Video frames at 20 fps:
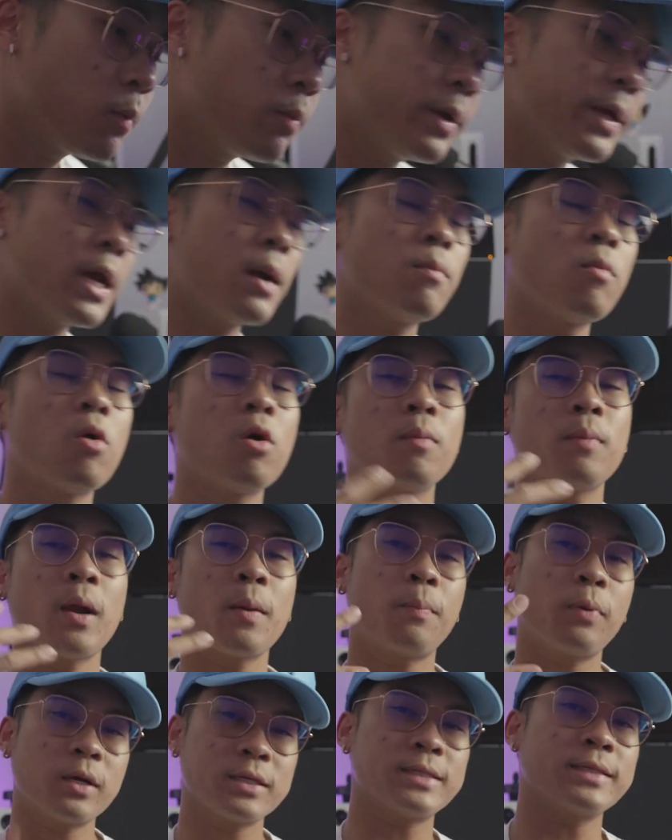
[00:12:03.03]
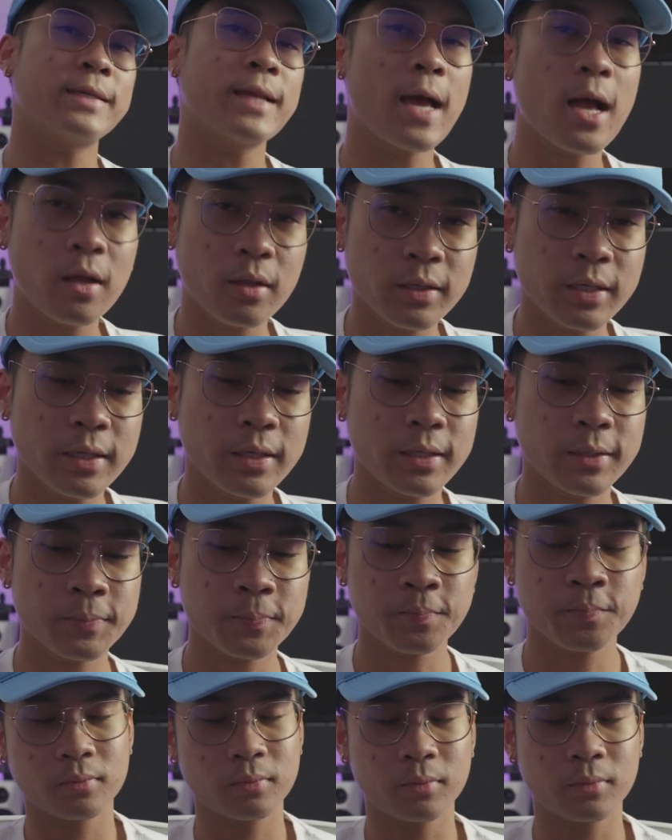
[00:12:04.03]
bring out more of my personality.